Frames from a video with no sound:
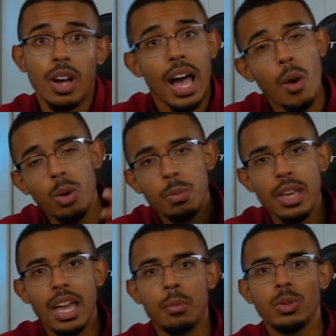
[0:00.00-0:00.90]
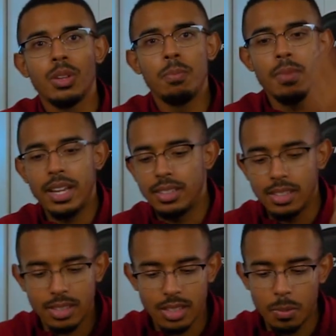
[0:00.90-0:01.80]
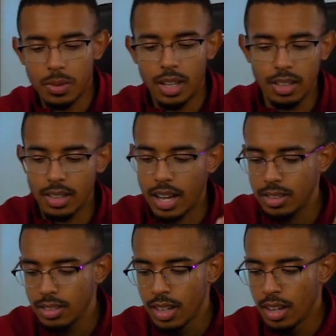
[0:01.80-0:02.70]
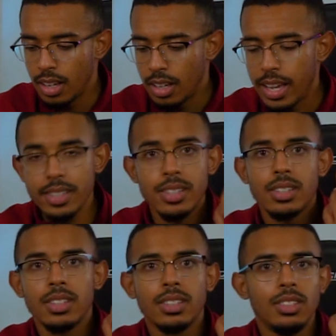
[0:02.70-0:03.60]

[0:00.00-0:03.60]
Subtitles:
I want to be able to make this something that isn't,